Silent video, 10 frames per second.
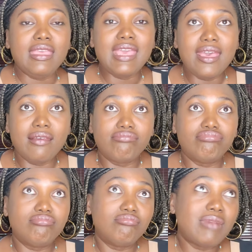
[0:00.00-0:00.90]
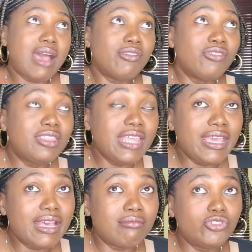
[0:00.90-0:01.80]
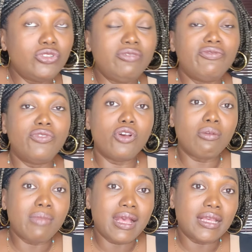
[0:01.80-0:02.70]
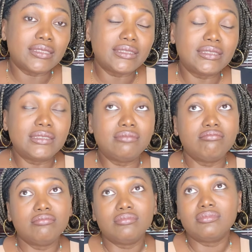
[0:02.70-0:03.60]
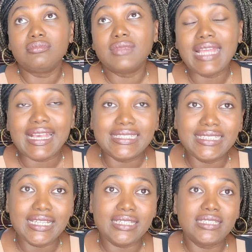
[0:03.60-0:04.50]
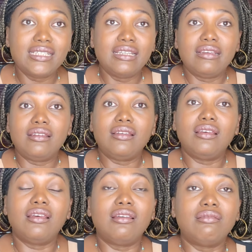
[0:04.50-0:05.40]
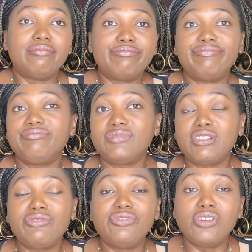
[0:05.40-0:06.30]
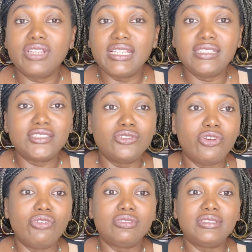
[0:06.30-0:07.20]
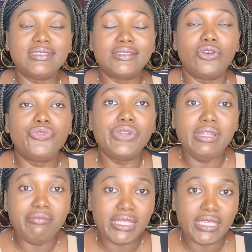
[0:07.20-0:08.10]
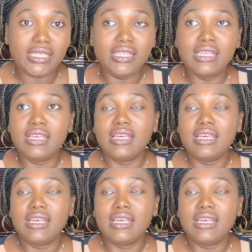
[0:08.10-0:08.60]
yeah, I don't think I'm doing Vlogmas. Like I said, vlogging is not really me.